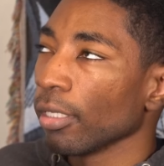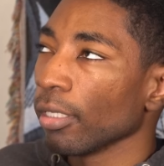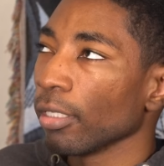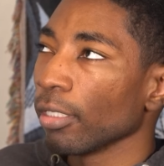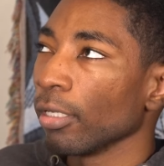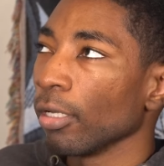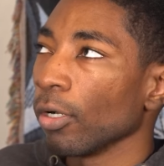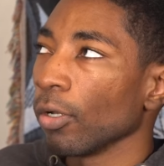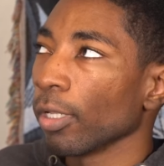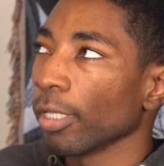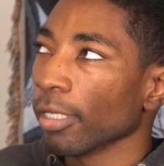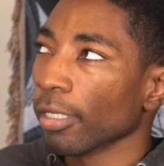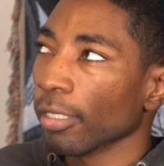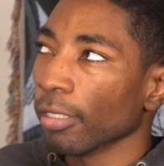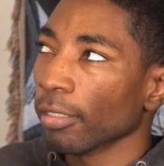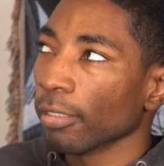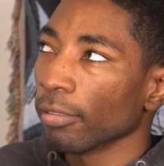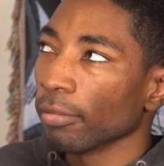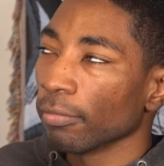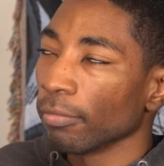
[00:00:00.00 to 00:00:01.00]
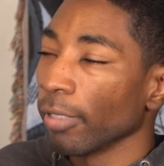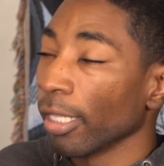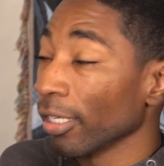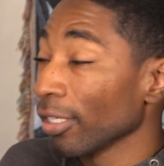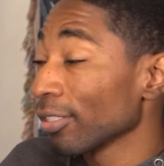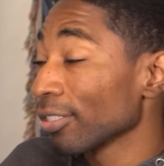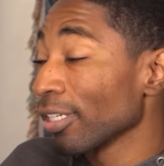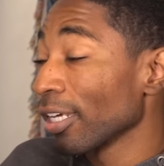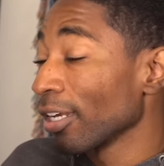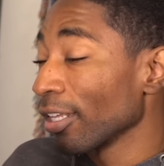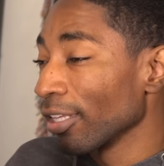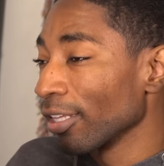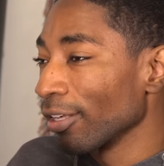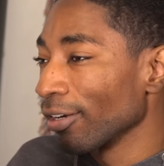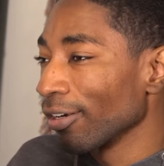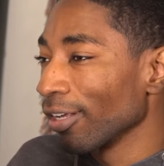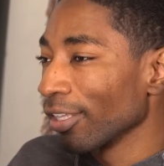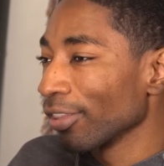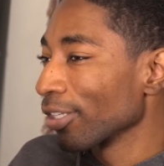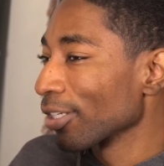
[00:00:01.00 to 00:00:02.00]
you know, like, like you said, on the
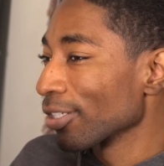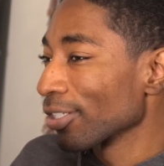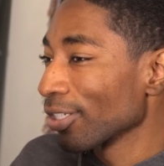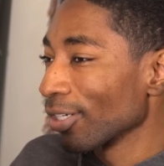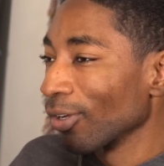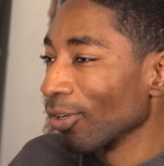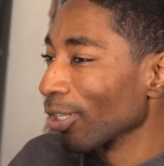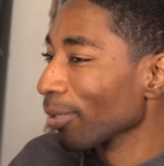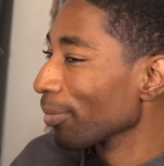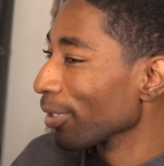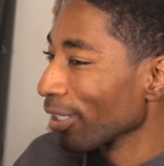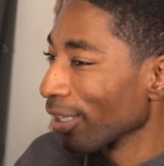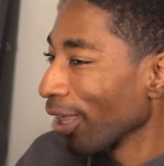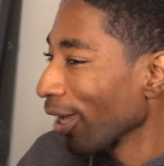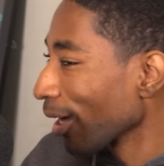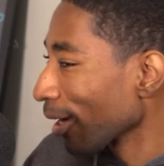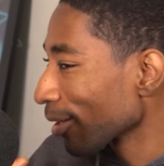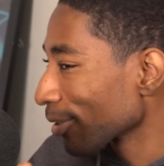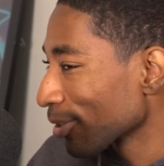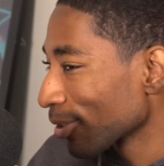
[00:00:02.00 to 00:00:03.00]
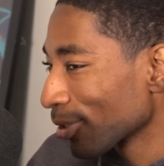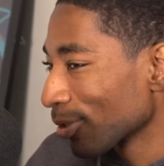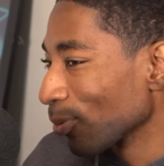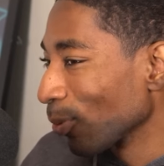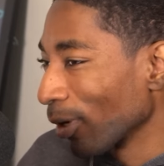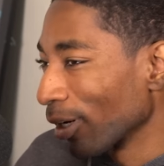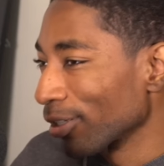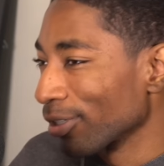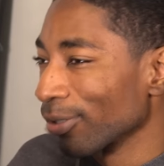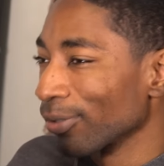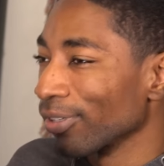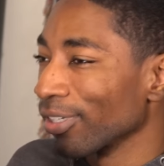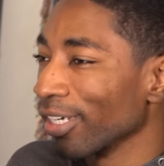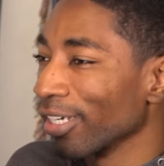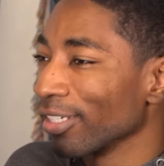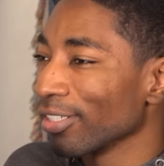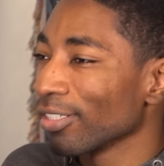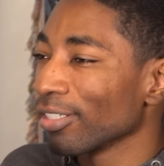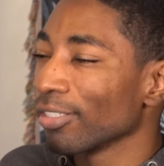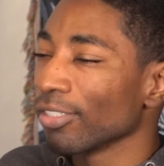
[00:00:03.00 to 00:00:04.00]
internet, things can only be like one or two
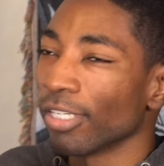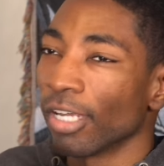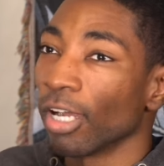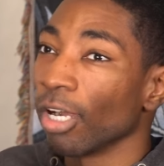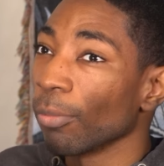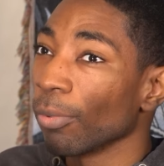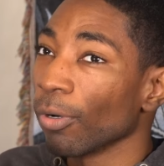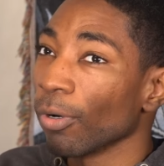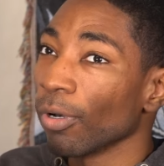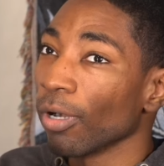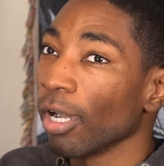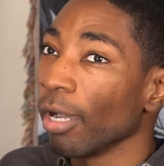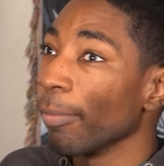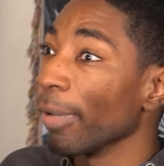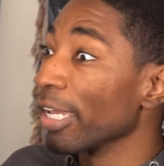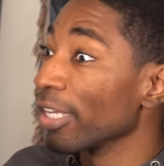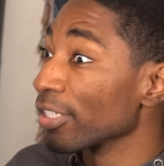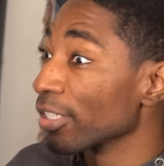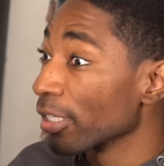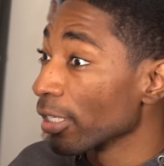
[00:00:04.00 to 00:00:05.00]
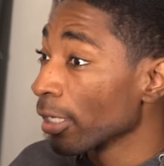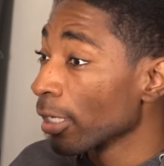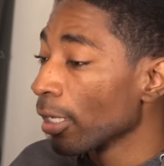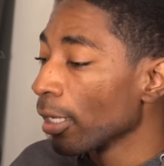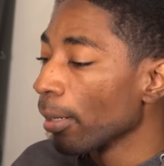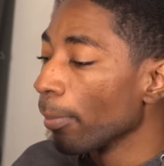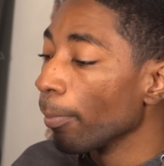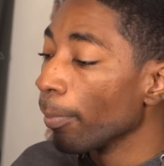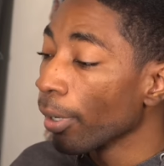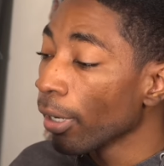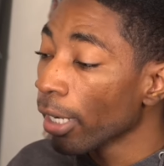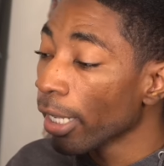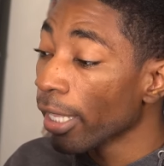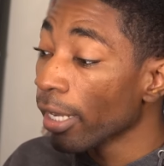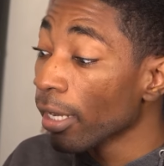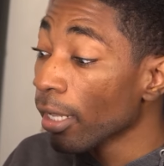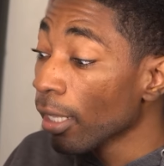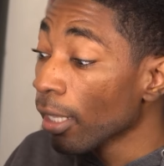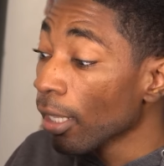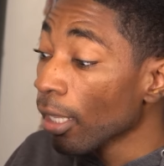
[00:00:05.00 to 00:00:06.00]
things terrible, amazing. Yep.
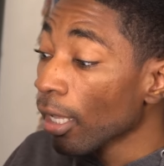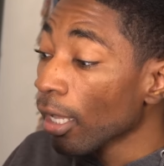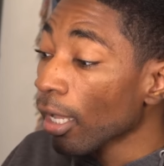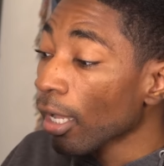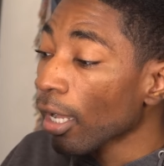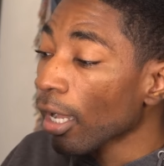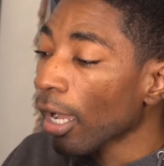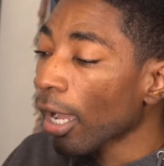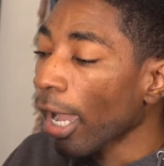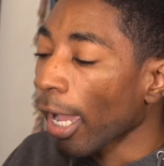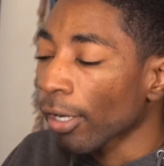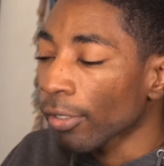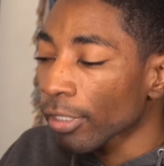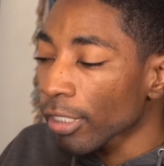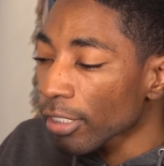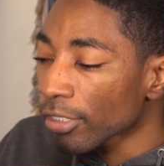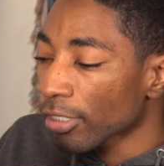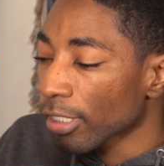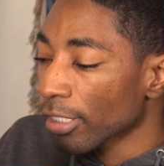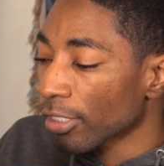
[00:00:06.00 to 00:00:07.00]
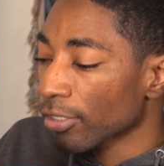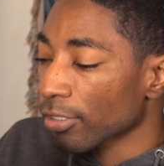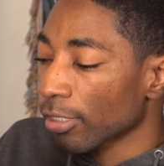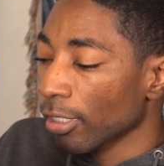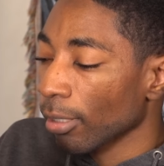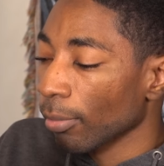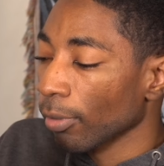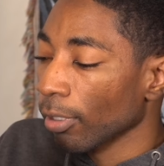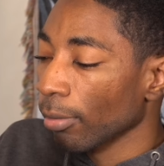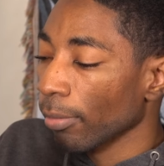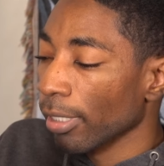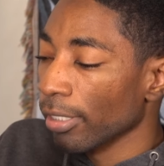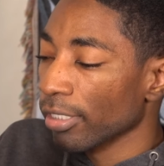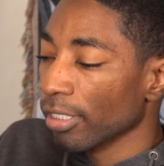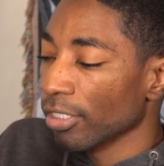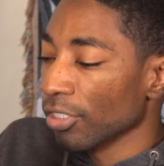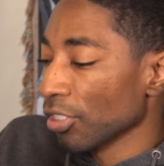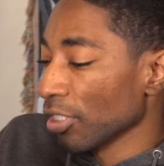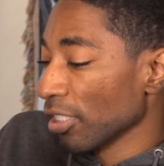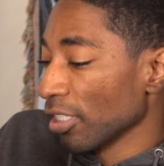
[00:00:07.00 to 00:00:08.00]
But I don't think it's that it's terrible or
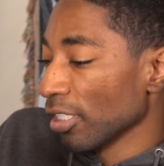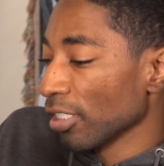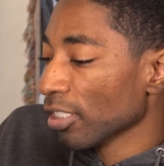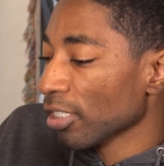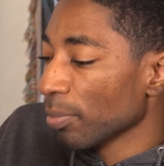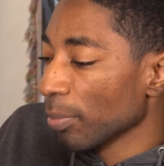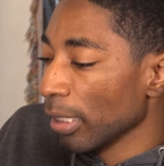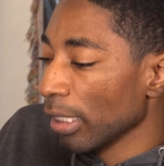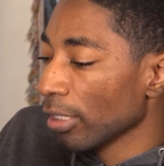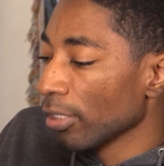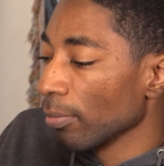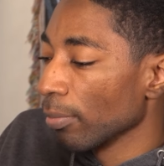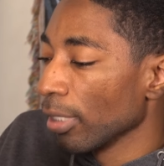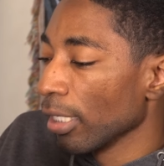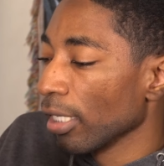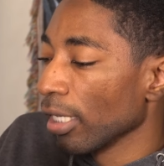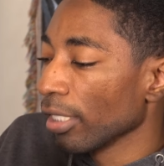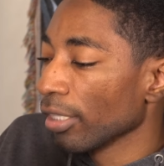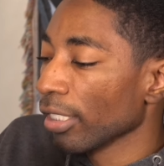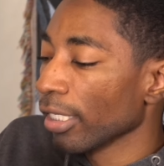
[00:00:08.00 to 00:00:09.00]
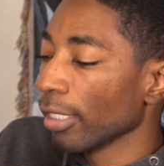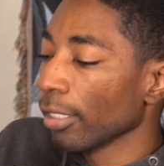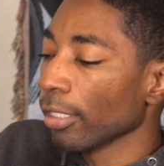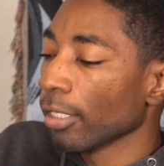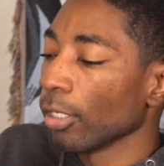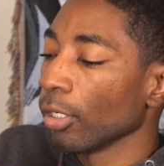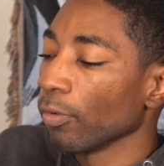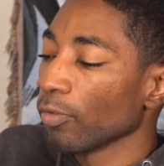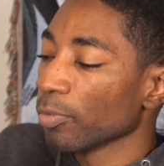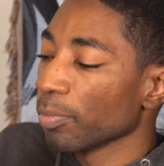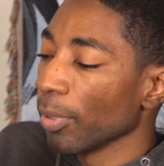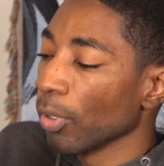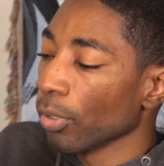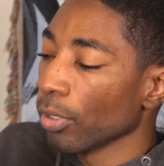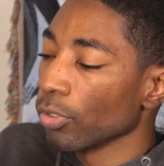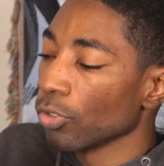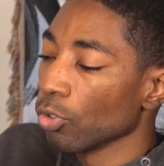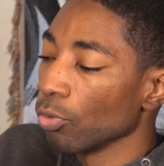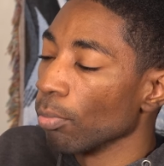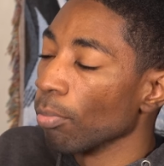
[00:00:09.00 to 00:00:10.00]
amazing. because it didn't speak to me, and I think it could have
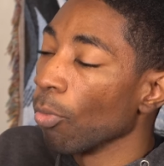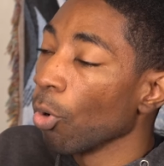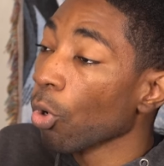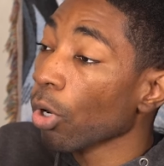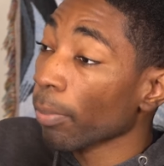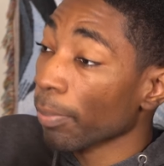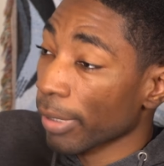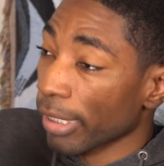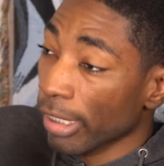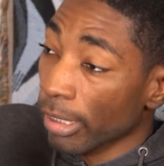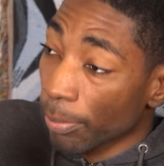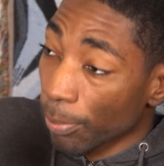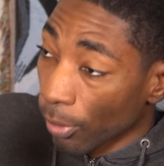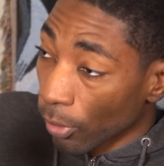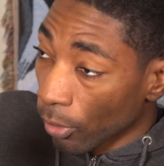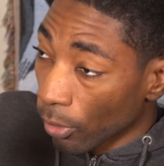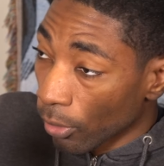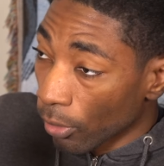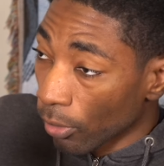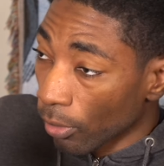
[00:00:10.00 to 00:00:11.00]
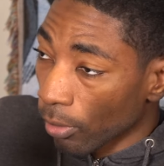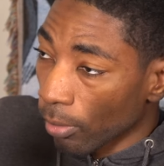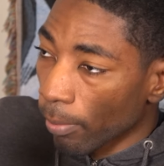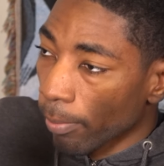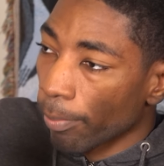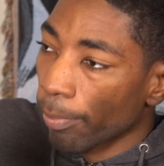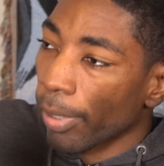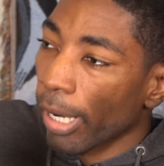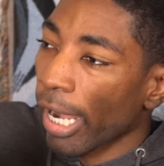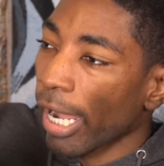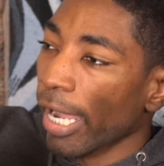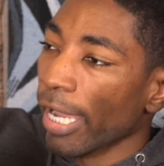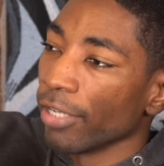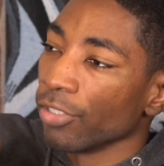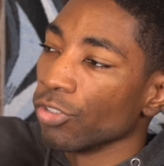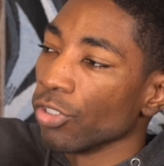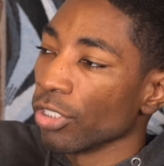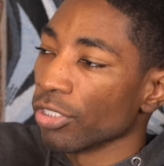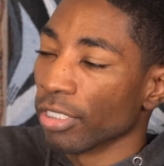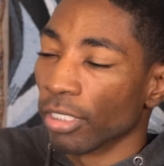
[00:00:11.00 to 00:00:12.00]
spoken to more people by
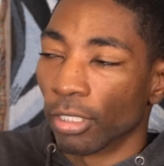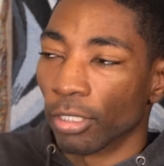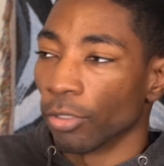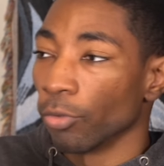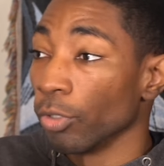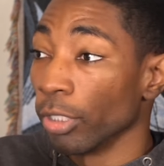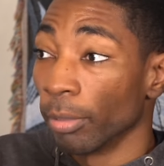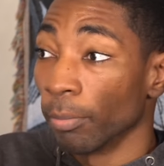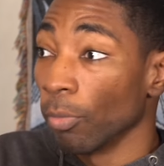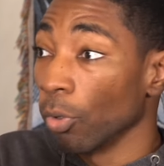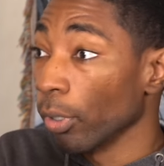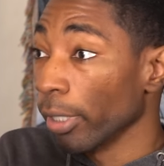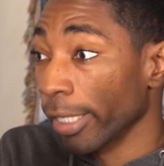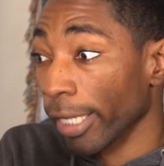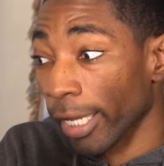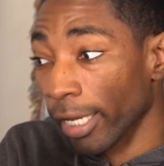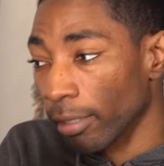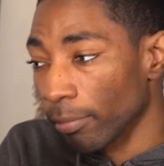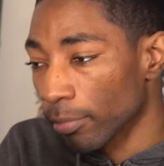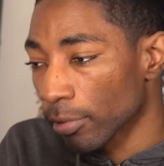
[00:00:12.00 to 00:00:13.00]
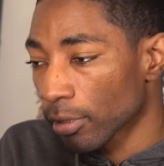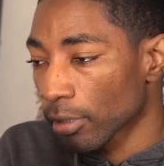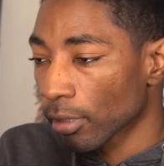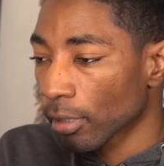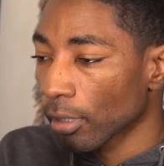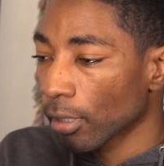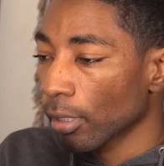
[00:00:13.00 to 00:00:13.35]
just including more games.